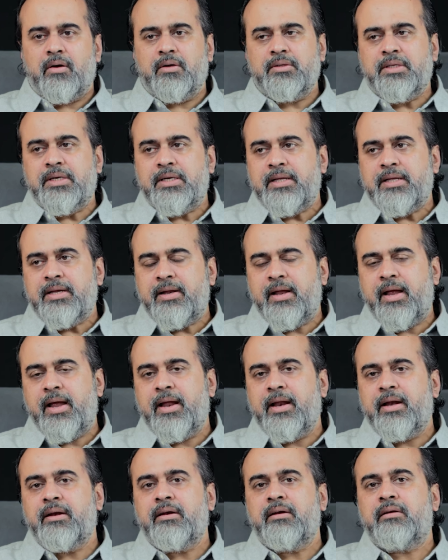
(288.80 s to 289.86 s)
On the other
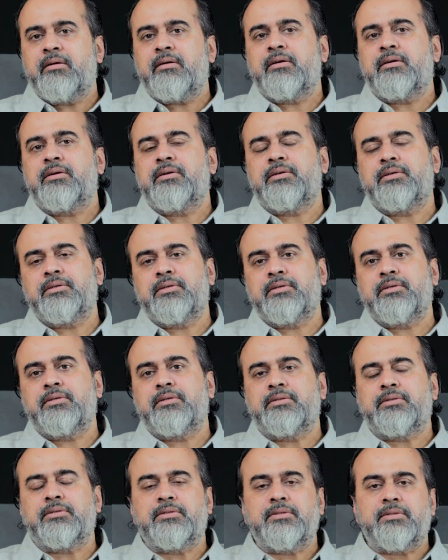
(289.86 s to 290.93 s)
hand,
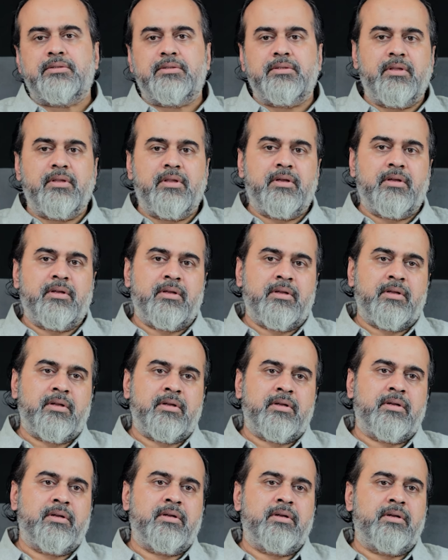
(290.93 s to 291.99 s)

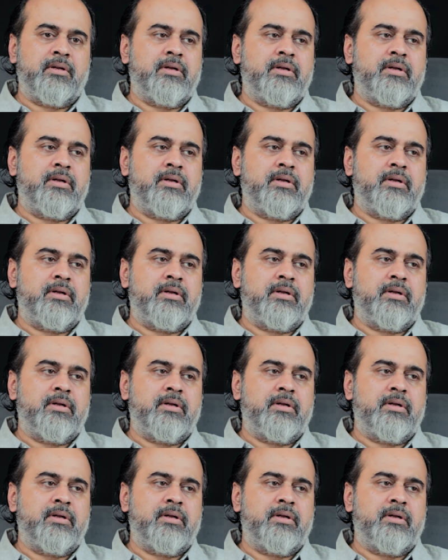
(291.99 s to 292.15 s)
the